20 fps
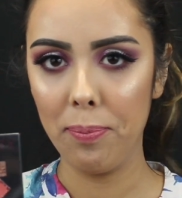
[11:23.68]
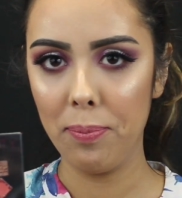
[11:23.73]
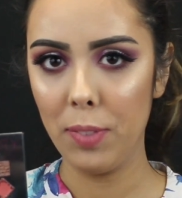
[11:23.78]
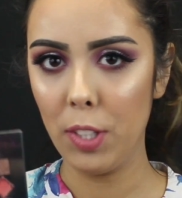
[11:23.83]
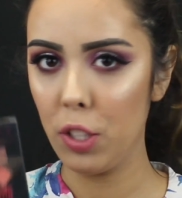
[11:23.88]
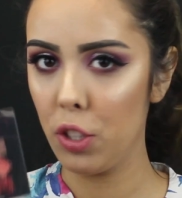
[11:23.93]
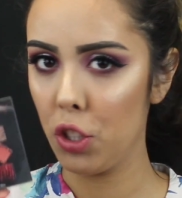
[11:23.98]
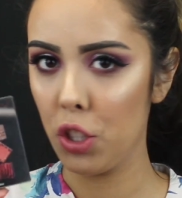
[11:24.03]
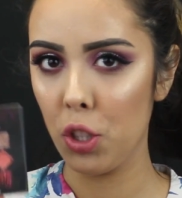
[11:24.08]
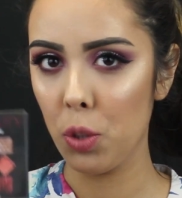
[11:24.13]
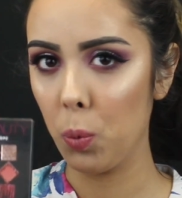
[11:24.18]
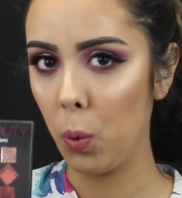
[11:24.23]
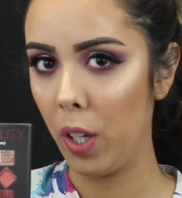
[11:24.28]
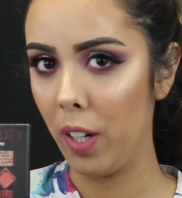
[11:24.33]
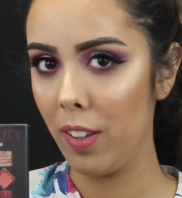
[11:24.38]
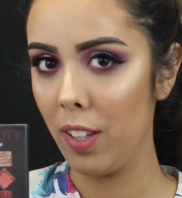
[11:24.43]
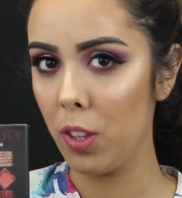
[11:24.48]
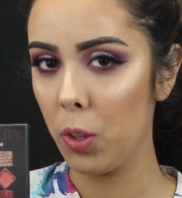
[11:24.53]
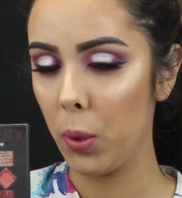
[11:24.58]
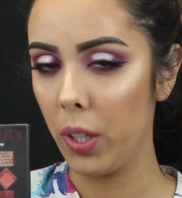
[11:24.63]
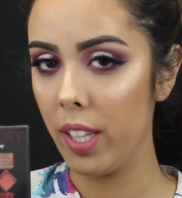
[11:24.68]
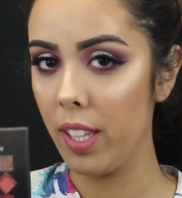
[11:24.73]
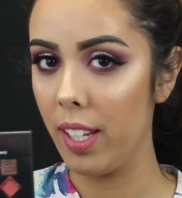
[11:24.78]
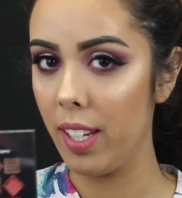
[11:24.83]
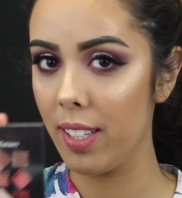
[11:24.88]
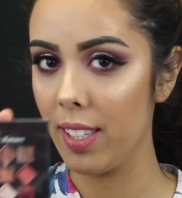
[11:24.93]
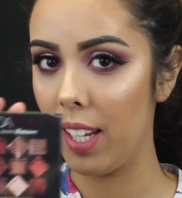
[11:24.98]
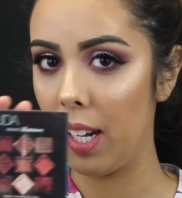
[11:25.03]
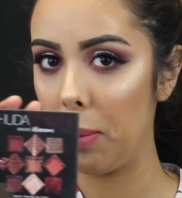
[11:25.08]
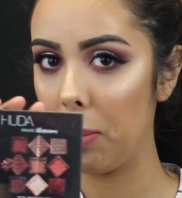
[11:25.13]
it's just one of the 3
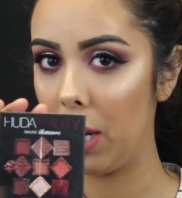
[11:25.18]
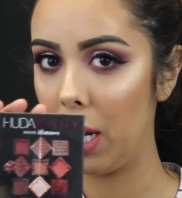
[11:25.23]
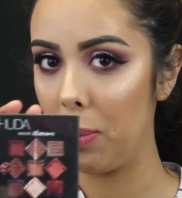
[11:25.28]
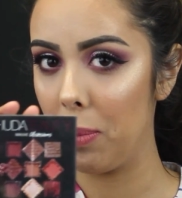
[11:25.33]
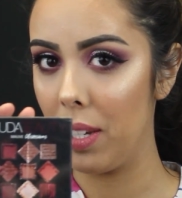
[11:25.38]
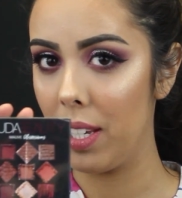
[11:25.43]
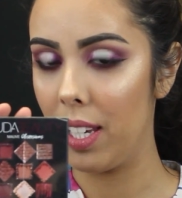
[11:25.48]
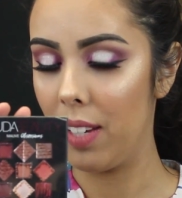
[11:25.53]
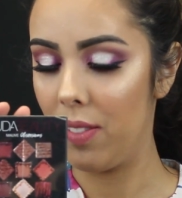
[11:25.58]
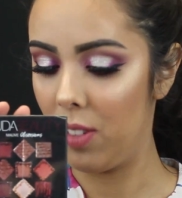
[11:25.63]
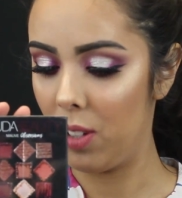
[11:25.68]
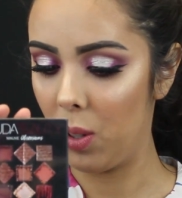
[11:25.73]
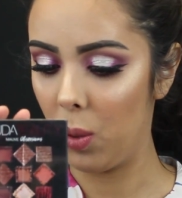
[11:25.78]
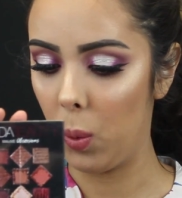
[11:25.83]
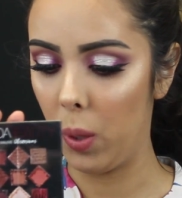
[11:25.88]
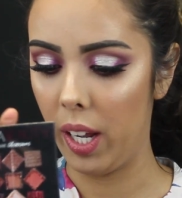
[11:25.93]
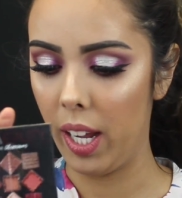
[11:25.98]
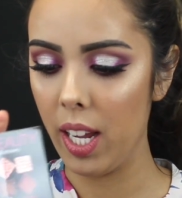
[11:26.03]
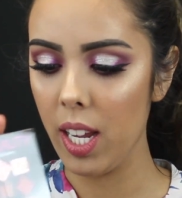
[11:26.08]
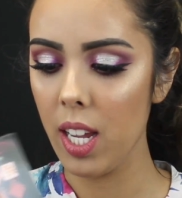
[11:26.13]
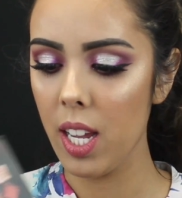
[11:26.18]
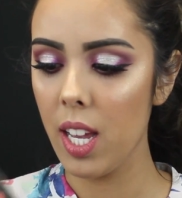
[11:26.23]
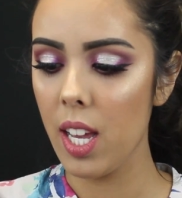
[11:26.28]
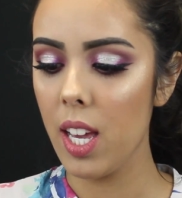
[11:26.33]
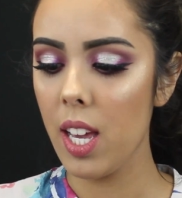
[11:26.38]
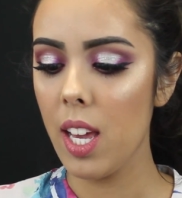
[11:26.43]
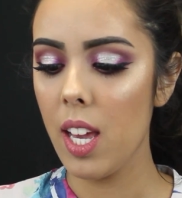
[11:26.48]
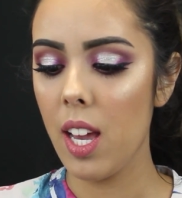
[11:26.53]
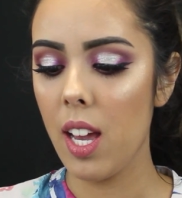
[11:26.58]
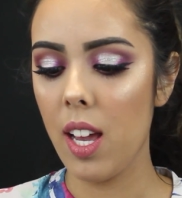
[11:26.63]
things that I'm going to be giving away.
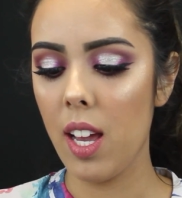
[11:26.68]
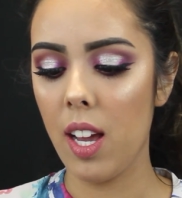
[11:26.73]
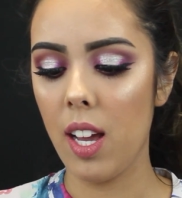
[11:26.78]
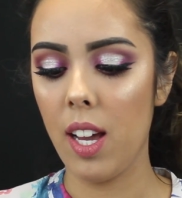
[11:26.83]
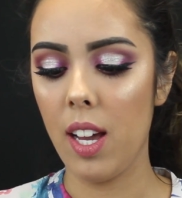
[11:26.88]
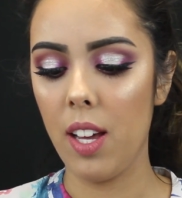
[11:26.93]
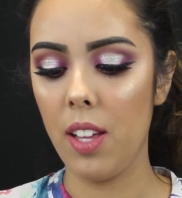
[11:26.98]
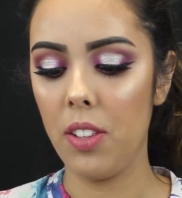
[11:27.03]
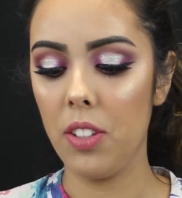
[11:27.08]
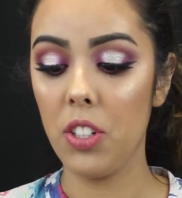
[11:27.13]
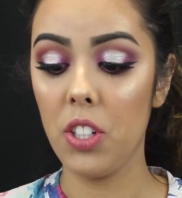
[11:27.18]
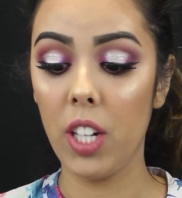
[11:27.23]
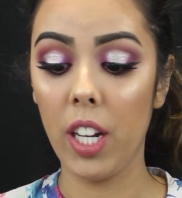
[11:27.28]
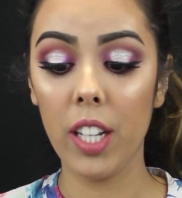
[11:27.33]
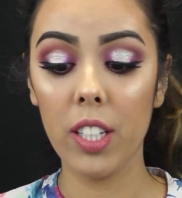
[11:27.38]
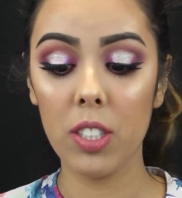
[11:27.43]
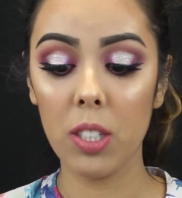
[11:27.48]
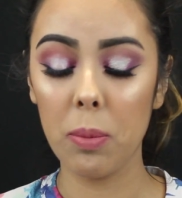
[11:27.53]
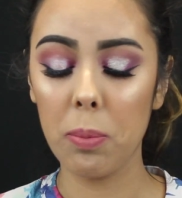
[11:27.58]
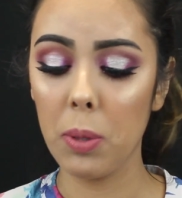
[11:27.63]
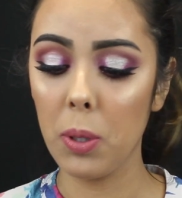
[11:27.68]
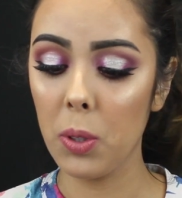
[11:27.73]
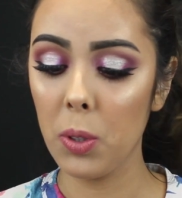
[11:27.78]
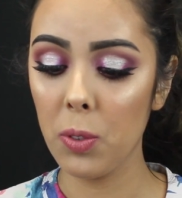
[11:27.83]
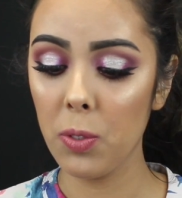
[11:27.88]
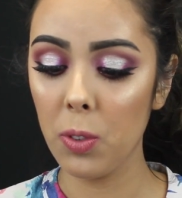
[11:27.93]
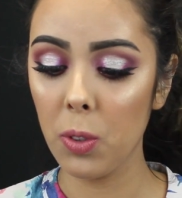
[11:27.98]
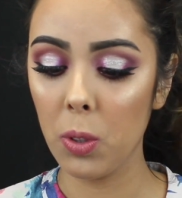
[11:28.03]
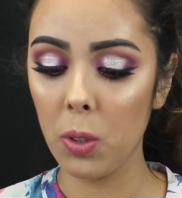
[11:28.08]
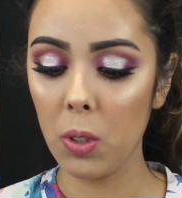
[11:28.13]
The shades are
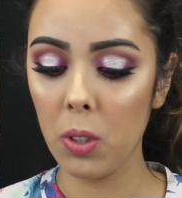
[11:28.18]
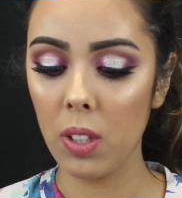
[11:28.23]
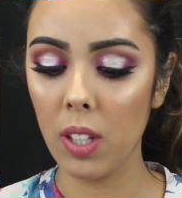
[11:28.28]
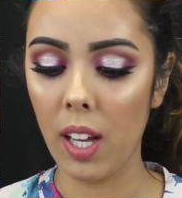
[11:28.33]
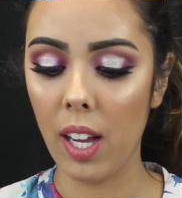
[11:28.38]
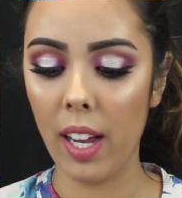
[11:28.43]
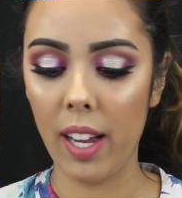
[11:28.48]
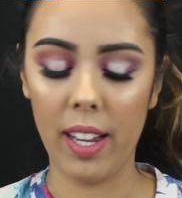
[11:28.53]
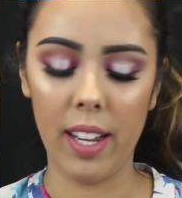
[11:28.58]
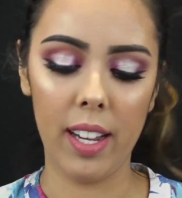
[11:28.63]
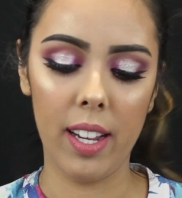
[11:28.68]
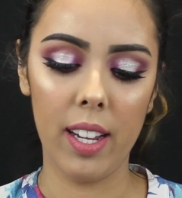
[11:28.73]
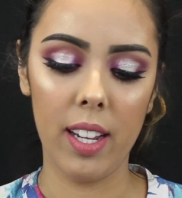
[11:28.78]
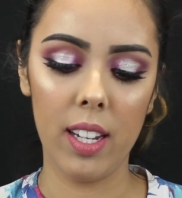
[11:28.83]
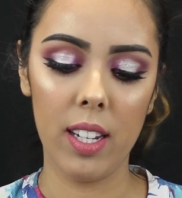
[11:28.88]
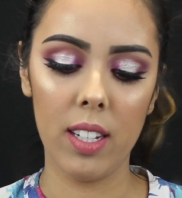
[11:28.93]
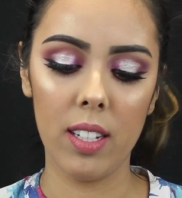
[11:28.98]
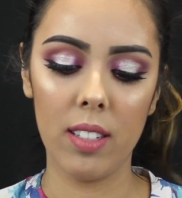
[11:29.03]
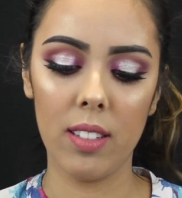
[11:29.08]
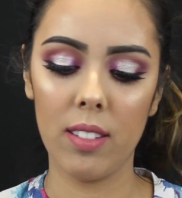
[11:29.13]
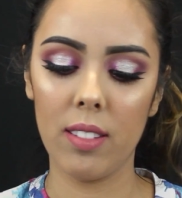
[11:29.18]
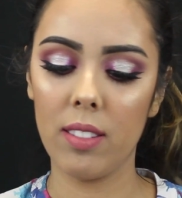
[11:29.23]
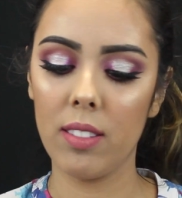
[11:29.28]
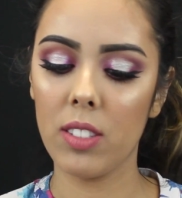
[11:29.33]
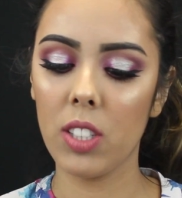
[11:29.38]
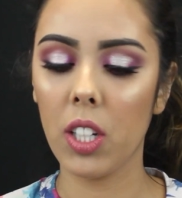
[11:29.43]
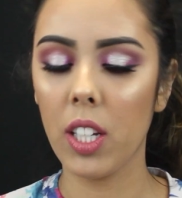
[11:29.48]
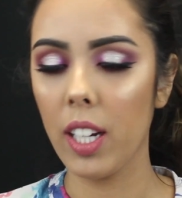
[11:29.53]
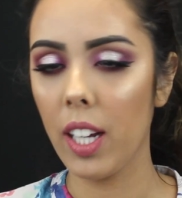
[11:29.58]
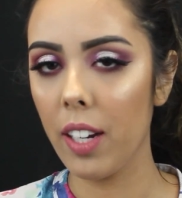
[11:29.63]
beautiful. I
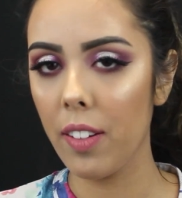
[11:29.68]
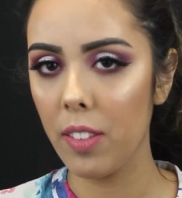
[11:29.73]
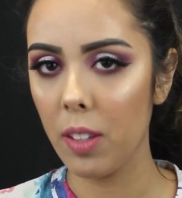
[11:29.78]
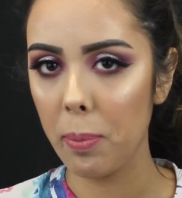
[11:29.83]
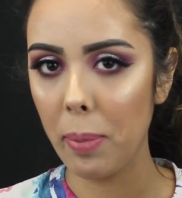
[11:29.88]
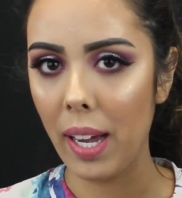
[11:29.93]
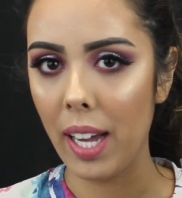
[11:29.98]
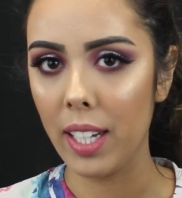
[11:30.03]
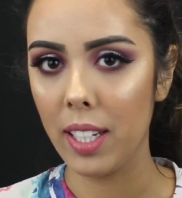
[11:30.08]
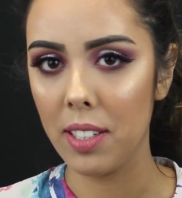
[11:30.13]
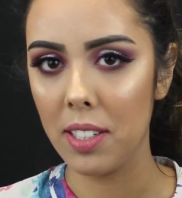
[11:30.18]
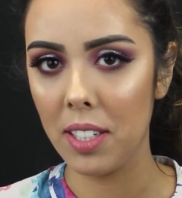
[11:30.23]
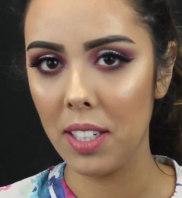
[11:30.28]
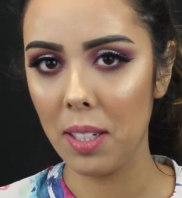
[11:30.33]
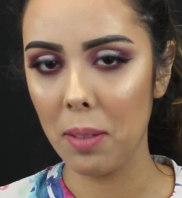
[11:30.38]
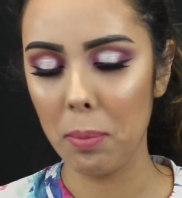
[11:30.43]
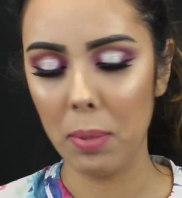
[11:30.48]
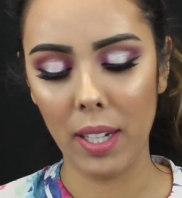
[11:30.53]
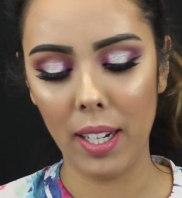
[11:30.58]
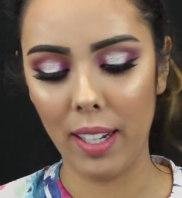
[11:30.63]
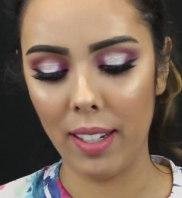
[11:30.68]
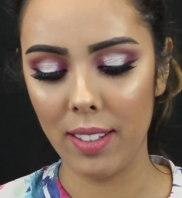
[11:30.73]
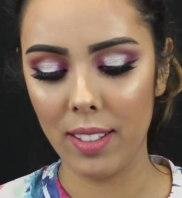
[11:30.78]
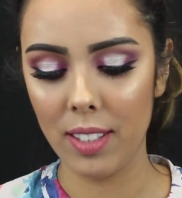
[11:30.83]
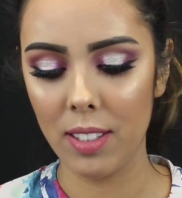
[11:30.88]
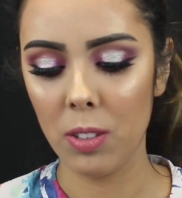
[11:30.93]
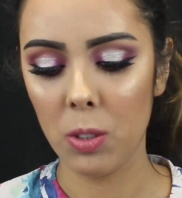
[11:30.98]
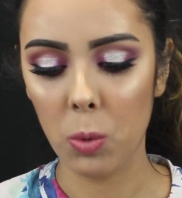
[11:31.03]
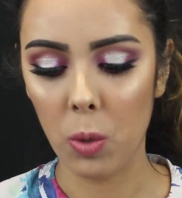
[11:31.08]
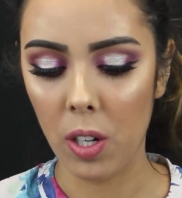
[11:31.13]
took it out of the packaging, but I
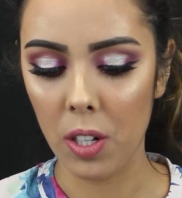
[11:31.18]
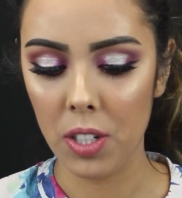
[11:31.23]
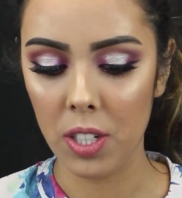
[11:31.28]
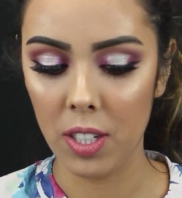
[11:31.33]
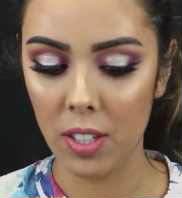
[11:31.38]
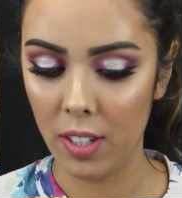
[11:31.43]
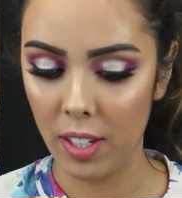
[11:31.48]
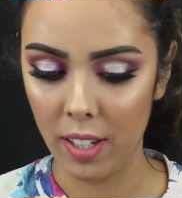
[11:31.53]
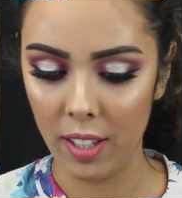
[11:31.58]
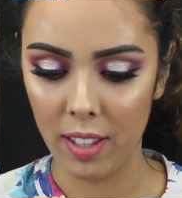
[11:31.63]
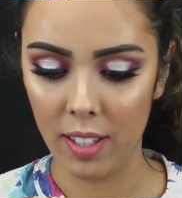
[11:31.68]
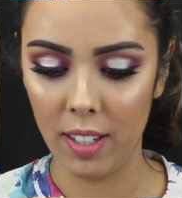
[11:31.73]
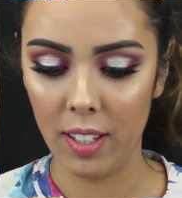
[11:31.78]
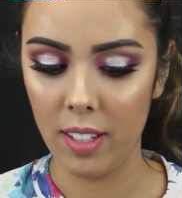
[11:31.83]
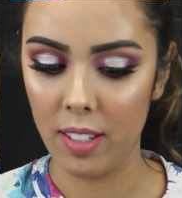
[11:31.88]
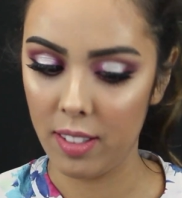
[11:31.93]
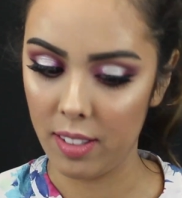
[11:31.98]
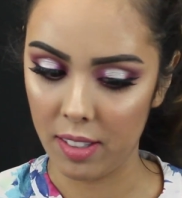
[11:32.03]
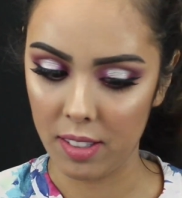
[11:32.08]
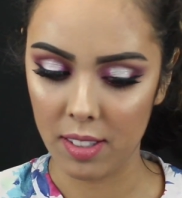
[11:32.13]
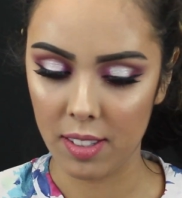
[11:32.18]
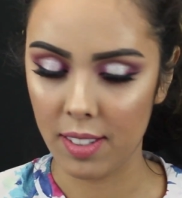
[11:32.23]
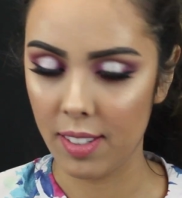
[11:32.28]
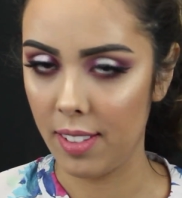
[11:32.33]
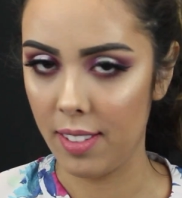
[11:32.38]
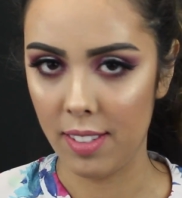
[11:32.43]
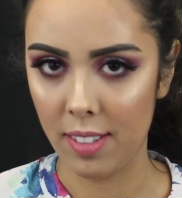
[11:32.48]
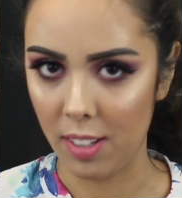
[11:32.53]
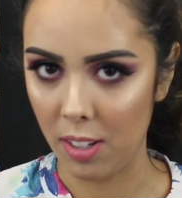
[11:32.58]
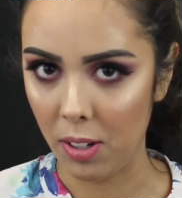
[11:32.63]
didn't swatch it or anything. It's
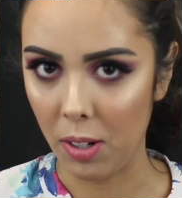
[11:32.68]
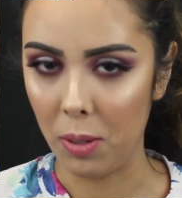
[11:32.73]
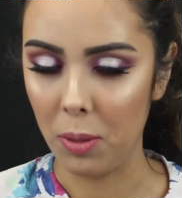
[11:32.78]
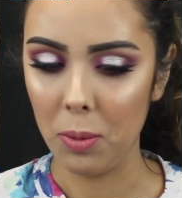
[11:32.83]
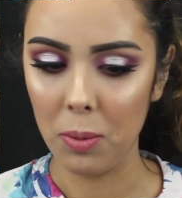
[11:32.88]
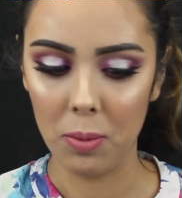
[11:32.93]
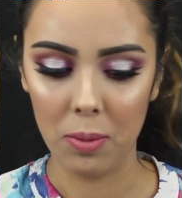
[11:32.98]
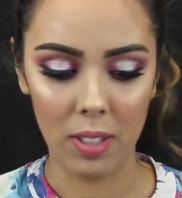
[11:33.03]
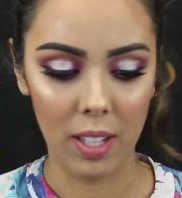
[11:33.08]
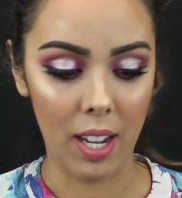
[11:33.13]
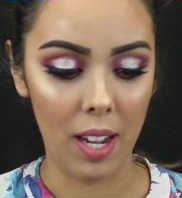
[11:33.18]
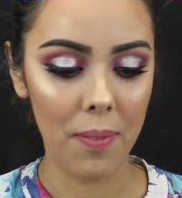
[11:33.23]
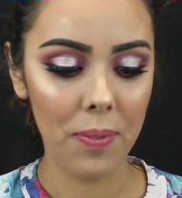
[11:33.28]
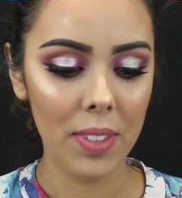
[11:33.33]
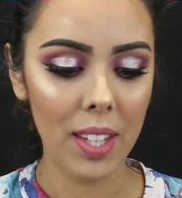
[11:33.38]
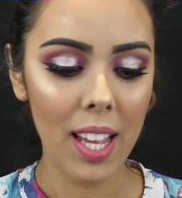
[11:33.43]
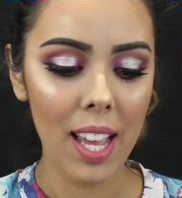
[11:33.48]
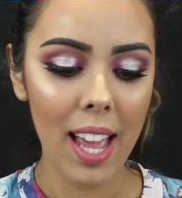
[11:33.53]
because, you know, yeah.